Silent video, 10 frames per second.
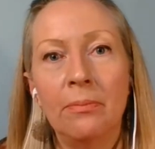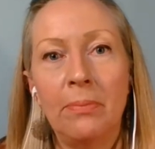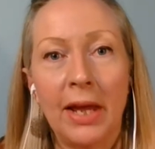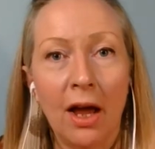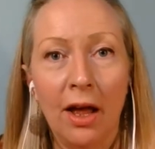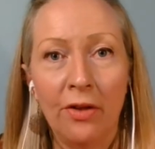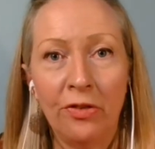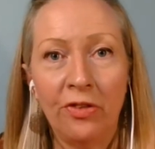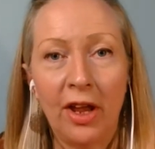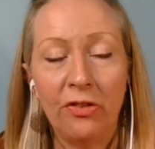
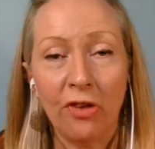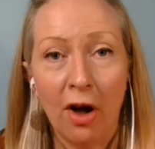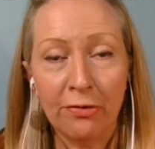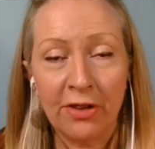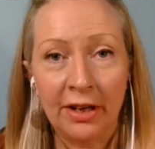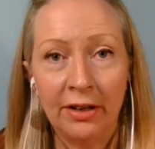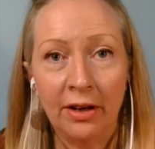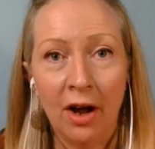because it's often